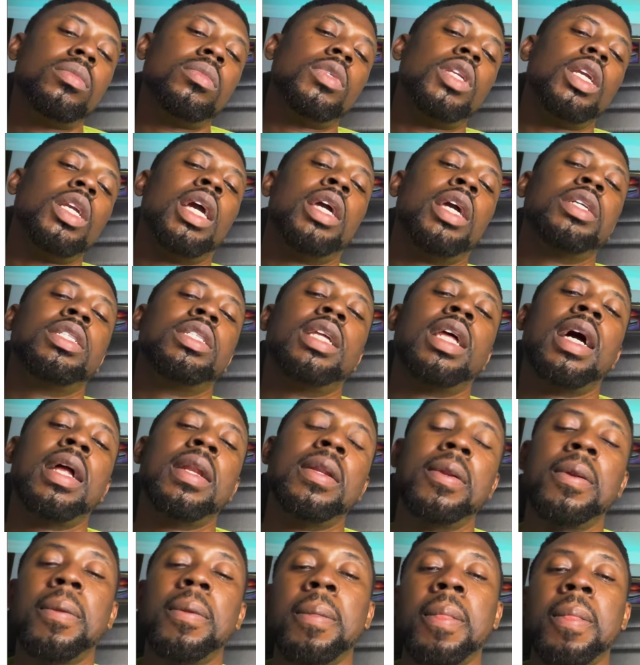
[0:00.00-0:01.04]
Can you see that?
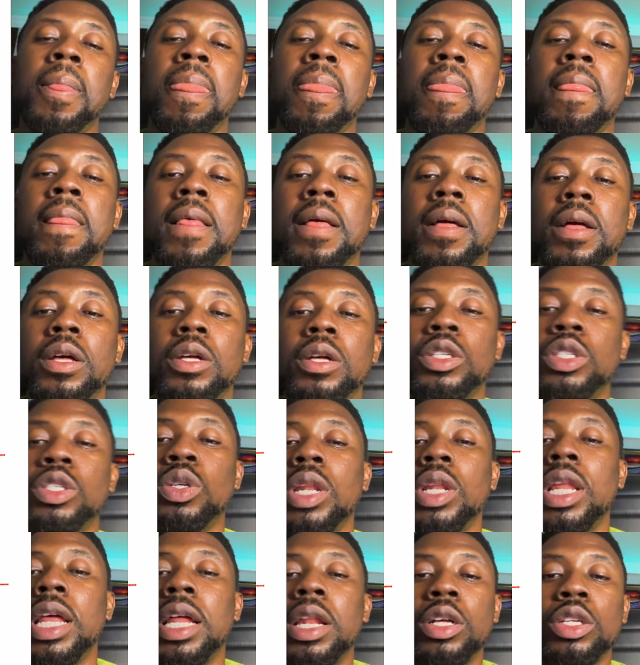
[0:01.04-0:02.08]
So
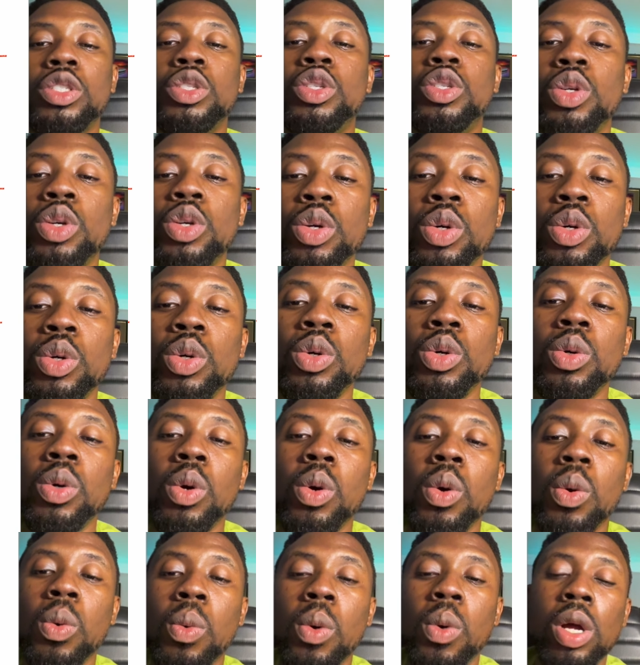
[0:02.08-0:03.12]
let us do
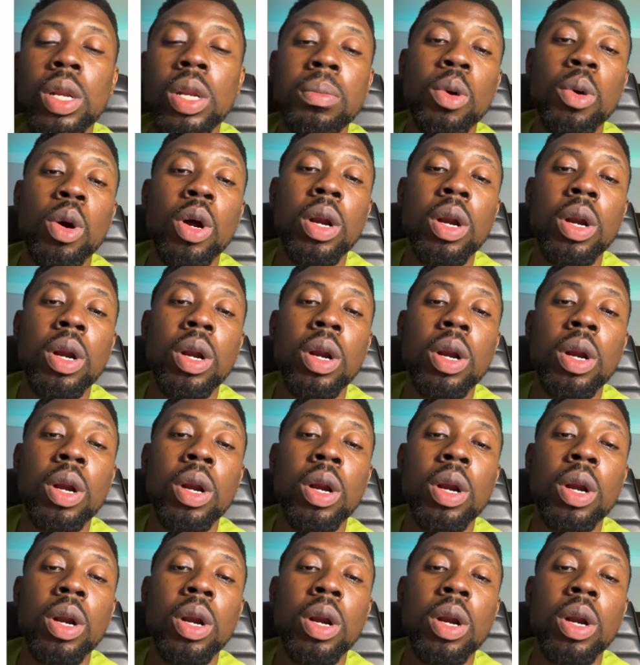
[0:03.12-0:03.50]
one more